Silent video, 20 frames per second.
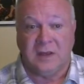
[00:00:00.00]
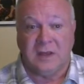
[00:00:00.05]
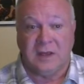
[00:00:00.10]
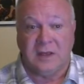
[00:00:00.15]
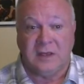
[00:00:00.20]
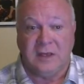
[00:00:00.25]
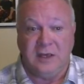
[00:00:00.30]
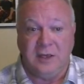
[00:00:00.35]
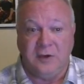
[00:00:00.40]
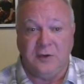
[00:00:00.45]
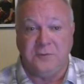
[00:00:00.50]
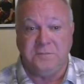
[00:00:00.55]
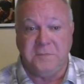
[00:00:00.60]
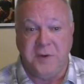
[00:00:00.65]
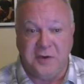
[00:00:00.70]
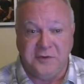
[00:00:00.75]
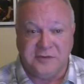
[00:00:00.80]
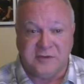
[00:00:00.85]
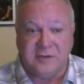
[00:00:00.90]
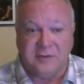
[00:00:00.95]
killed
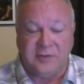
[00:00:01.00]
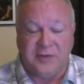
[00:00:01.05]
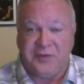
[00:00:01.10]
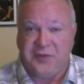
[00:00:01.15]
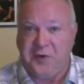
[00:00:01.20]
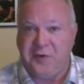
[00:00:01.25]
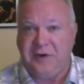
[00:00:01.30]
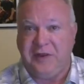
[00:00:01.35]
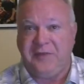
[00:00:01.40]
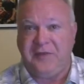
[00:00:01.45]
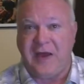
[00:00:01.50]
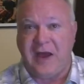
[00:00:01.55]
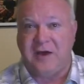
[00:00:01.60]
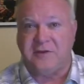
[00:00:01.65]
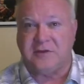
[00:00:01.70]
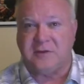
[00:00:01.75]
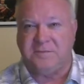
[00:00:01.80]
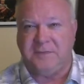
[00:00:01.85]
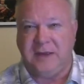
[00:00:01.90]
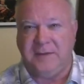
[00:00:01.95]
most of the
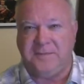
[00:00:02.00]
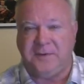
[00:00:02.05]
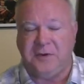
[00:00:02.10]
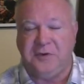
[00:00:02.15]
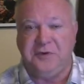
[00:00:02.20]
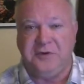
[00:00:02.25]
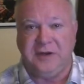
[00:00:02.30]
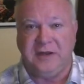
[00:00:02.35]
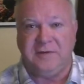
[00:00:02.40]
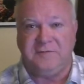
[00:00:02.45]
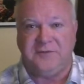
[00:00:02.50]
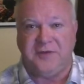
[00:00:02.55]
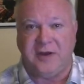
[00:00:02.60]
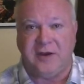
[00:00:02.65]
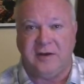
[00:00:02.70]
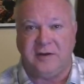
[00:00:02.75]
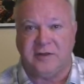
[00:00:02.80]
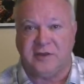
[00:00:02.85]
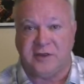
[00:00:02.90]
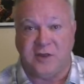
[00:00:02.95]
30,000 people who lived
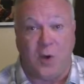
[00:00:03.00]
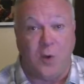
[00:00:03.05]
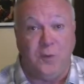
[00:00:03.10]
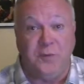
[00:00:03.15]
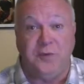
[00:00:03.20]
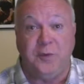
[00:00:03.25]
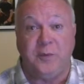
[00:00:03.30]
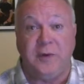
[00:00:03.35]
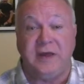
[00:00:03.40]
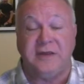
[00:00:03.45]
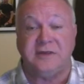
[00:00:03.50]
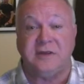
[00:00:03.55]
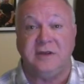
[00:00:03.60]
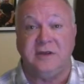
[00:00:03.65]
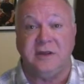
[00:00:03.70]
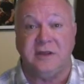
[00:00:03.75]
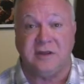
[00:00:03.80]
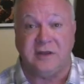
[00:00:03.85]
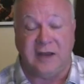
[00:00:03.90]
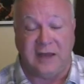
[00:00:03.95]
there, sold the rest
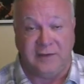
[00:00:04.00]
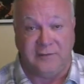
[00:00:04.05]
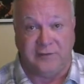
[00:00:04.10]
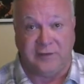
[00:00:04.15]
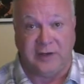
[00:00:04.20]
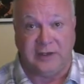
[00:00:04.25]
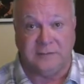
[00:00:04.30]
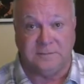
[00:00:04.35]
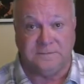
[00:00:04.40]
into slavery.